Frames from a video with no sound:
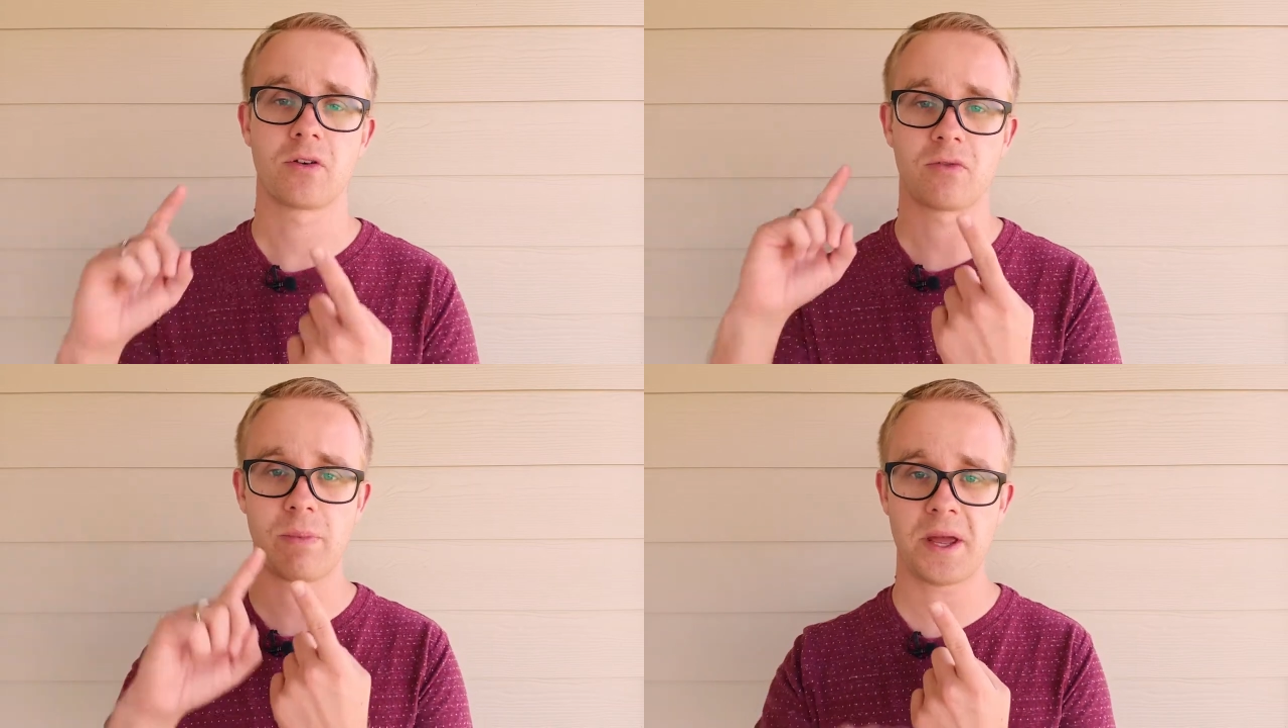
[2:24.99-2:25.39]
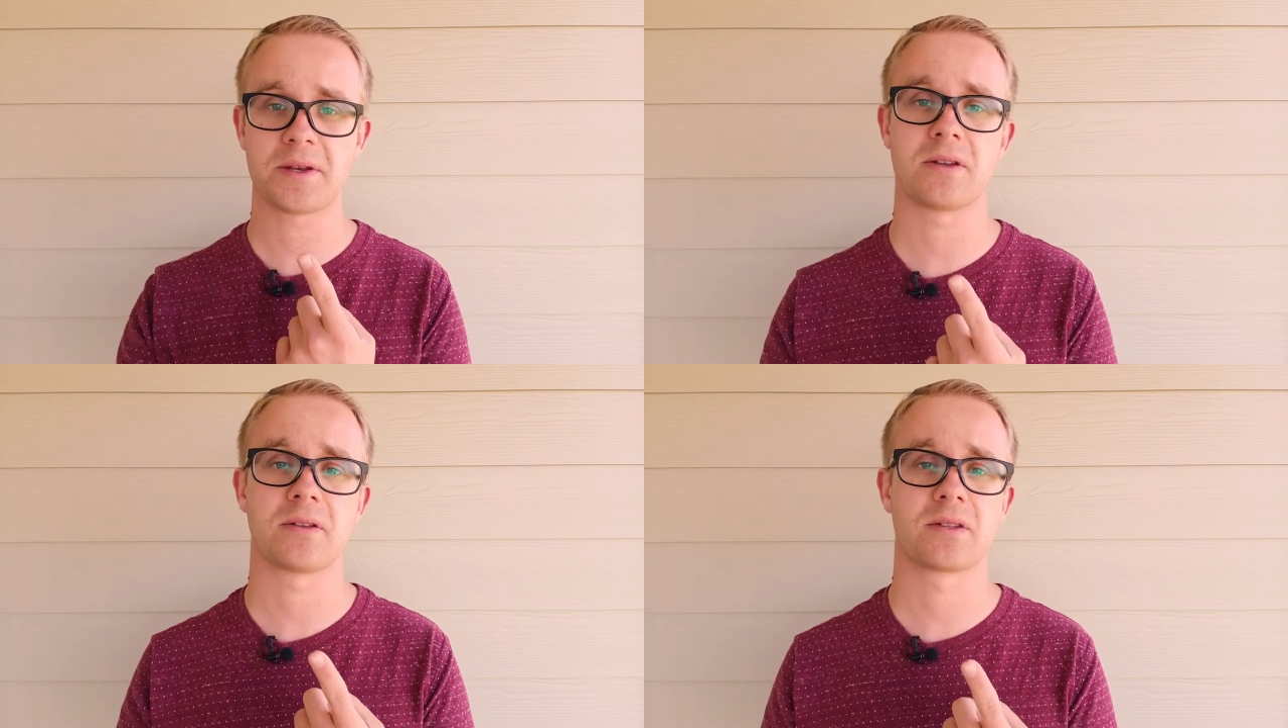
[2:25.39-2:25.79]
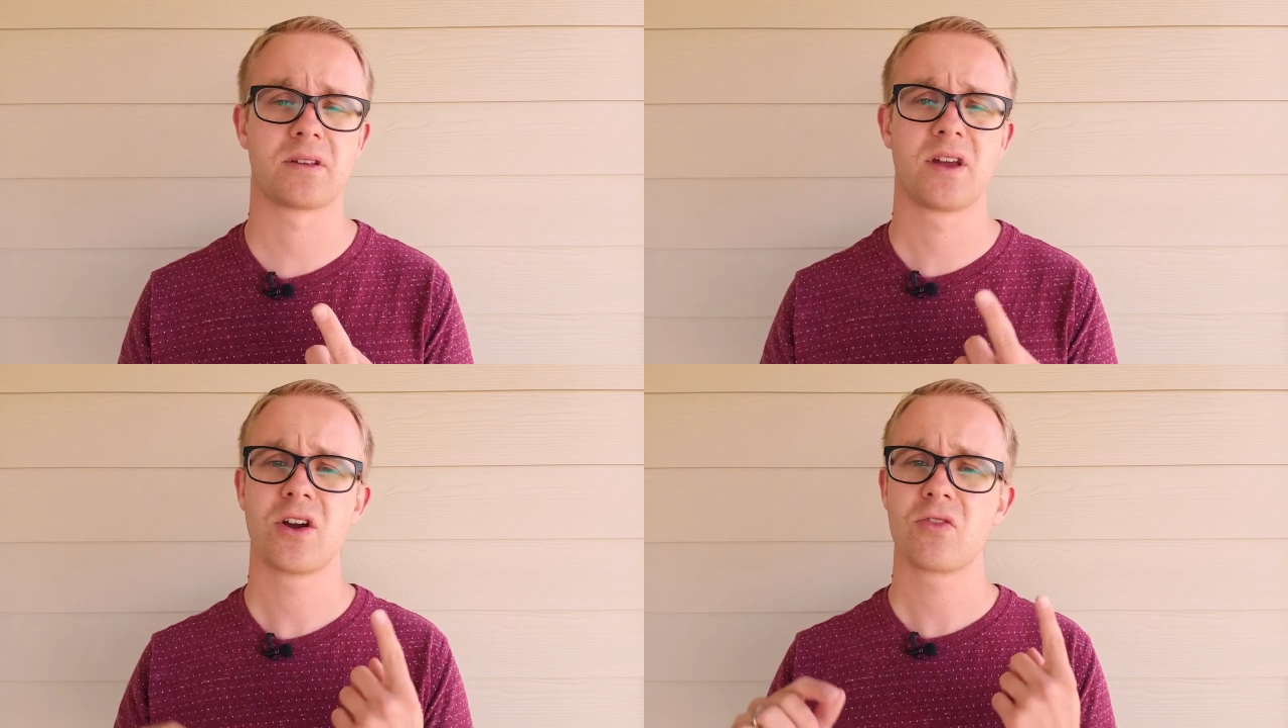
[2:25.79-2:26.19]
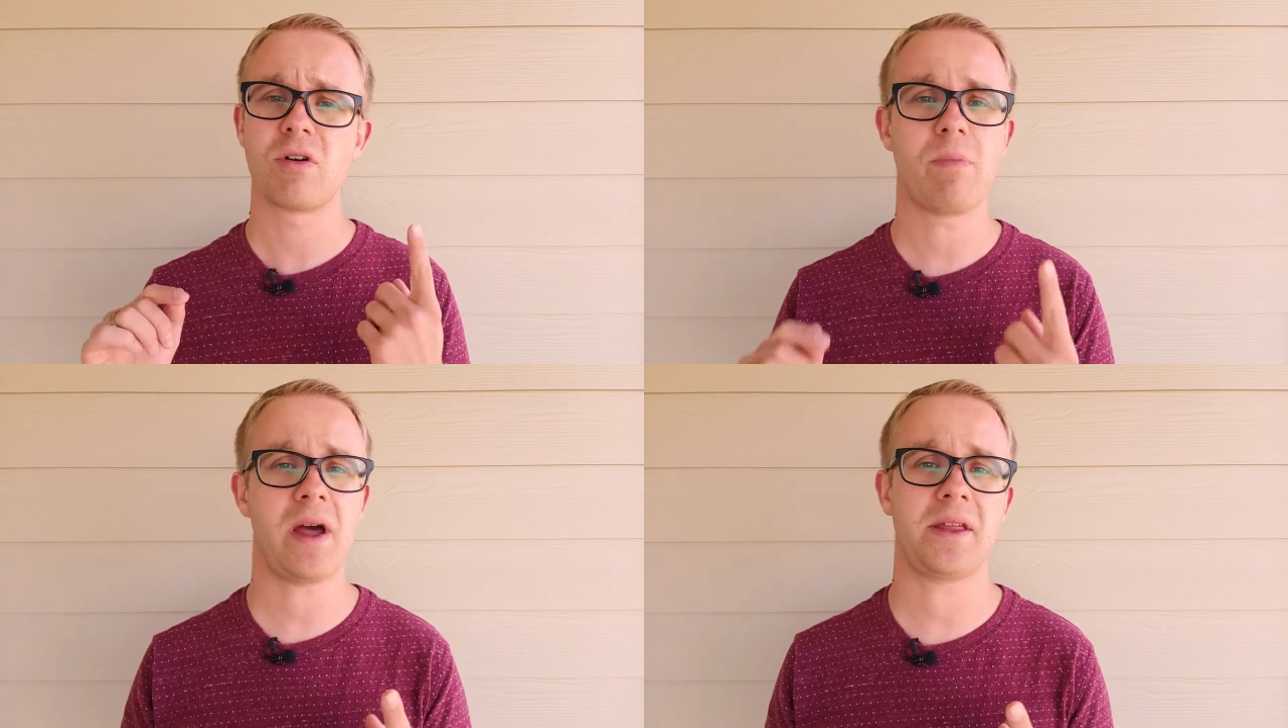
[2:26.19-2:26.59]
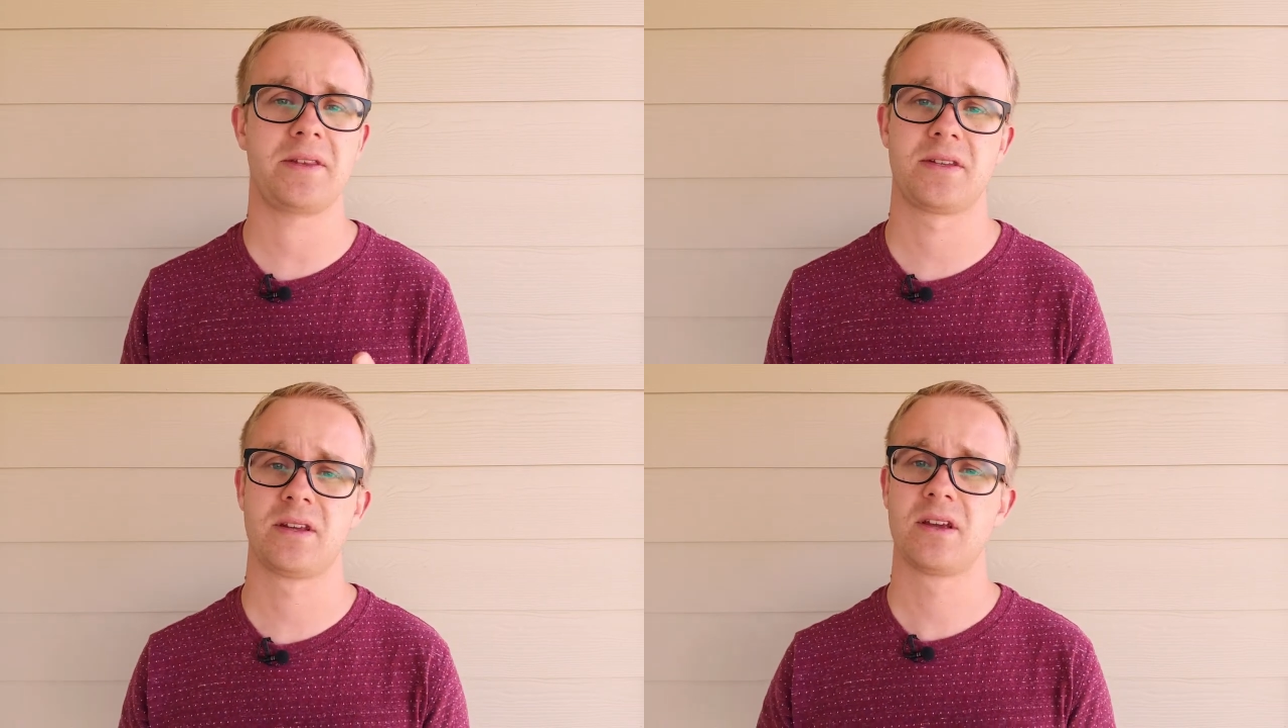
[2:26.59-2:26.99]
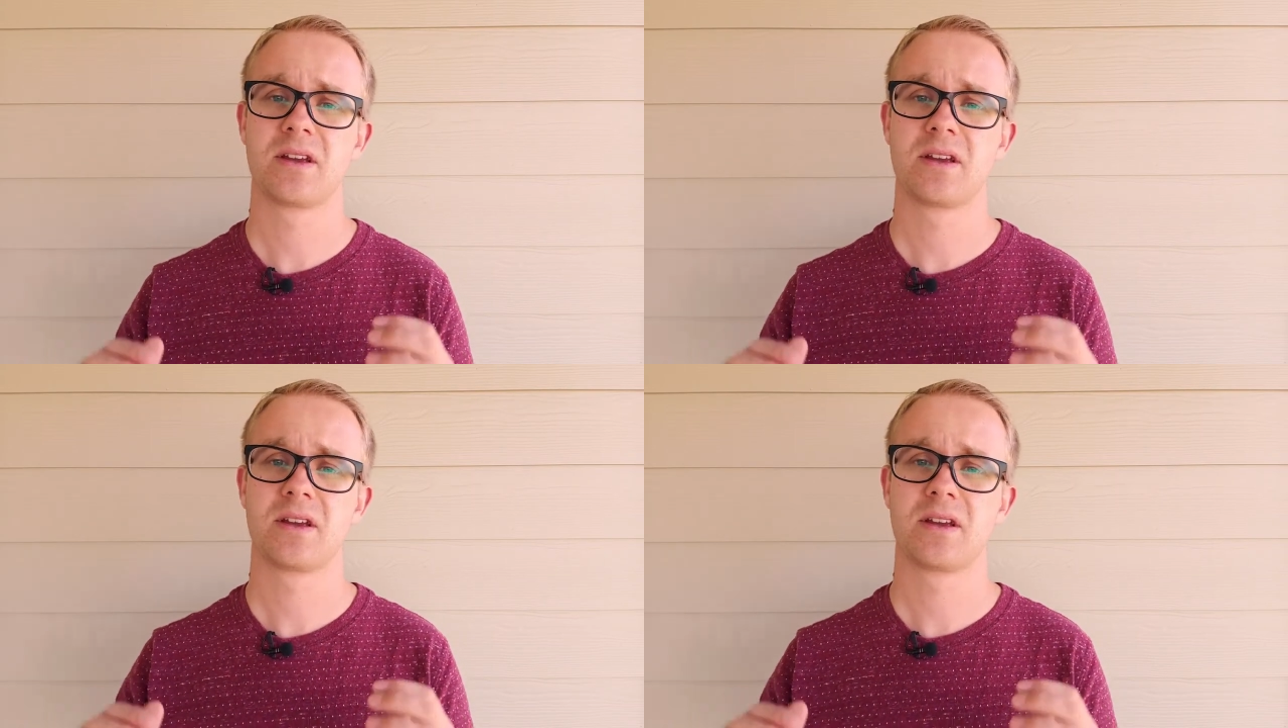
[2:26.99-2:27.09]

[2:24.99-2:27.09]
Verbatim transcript: Repentance. Repent.